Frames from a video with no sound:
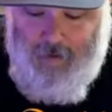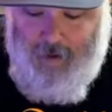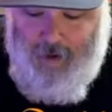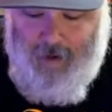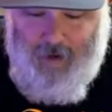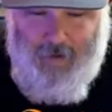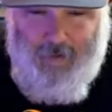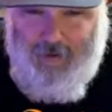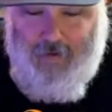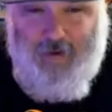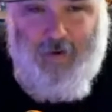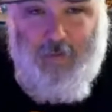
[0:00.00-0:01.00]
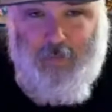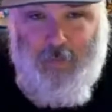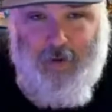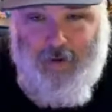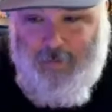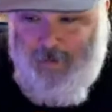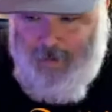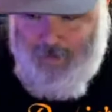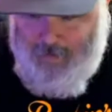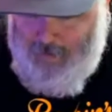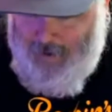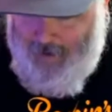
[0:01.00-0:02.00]
And I know that sounds weird
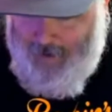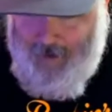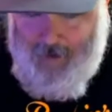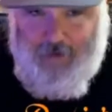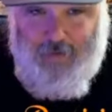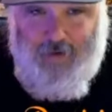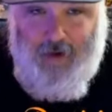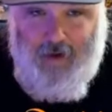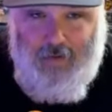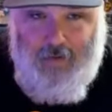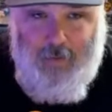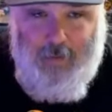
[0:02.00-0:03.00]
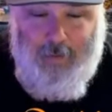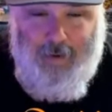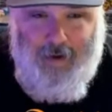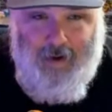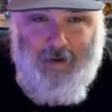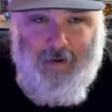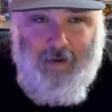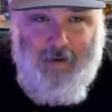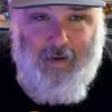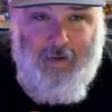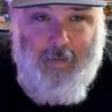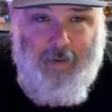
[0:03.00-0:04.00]
because I can't stand Superman,
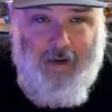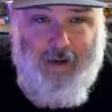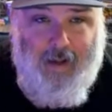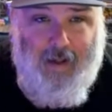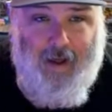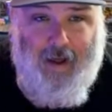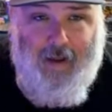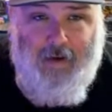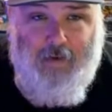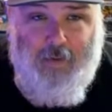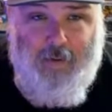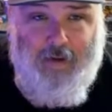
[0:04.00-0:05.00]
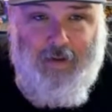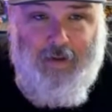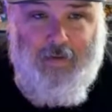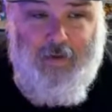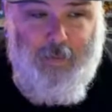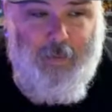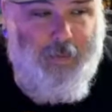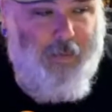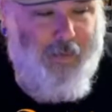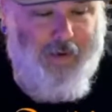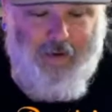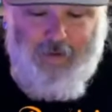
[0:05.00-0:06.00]
but I enjoyed the
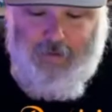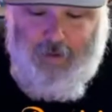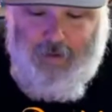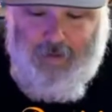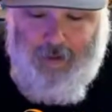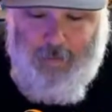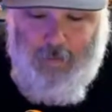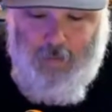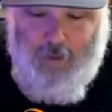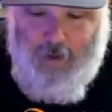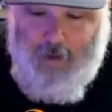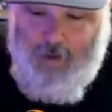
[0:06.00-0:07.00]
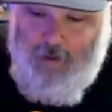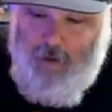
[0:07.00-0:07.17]
Superboys a lot more.